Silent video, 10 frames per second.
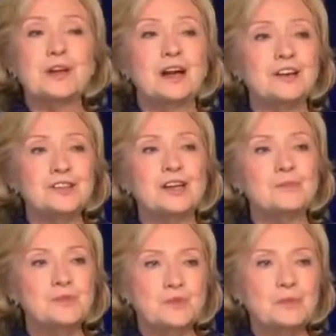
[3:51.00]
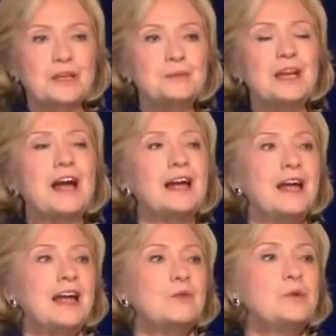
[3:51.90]
are the hard times for me. I mean,
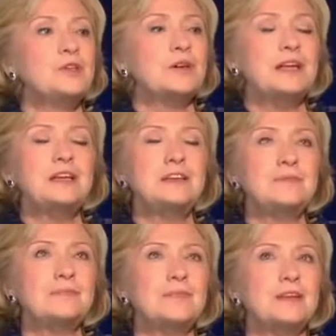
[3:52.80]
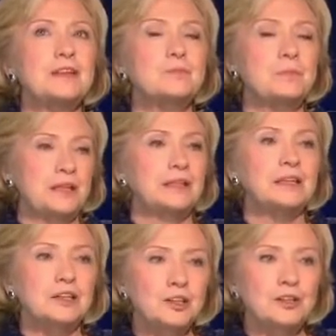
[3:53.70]
when you're in the
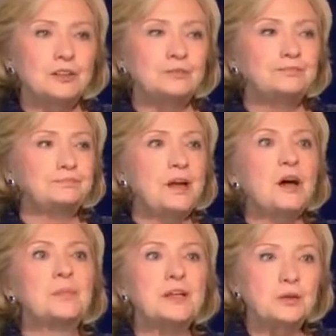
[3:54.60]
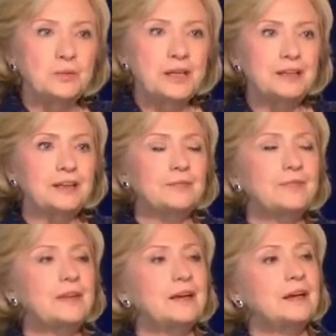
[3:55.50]
political public arena,
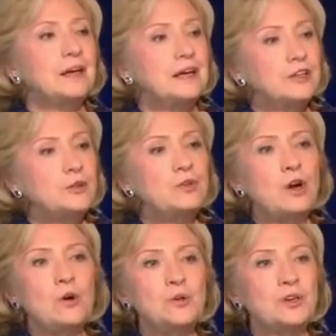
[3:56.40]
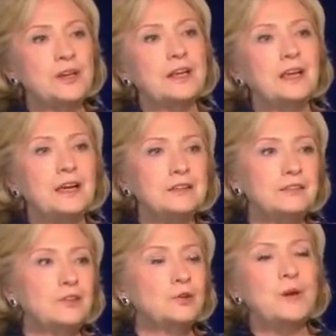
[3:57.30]
you're going to get
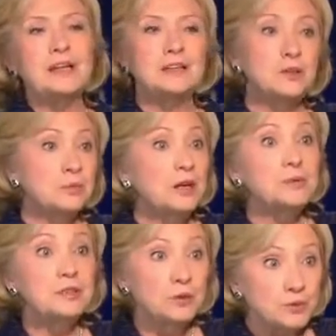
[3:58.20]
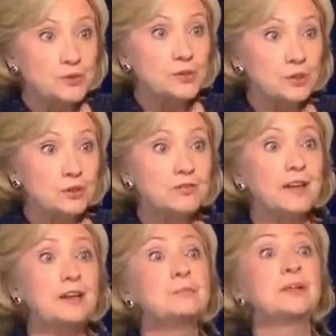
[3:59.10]
credit you probably don't deserve and